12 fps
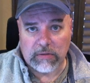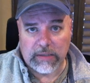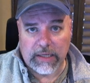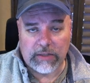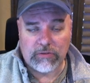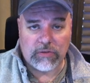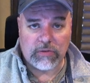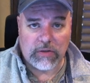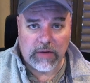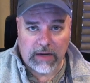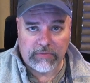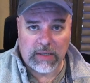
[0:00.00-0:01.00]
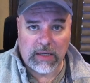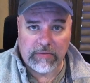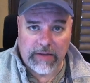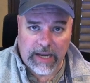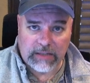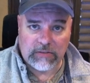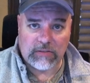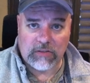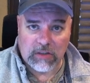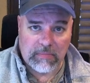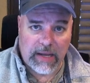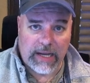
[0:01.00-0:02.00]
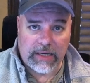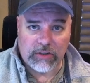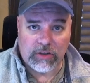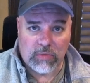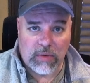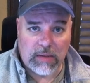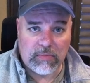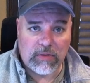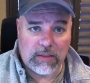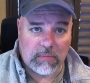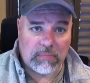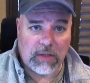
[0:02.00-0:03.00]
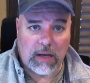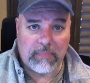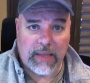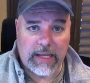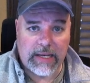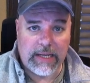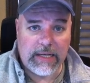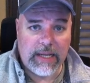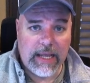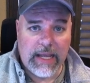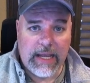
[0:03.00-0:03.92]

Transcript: Okay, so you have to have access to the back end of your website to plop that in,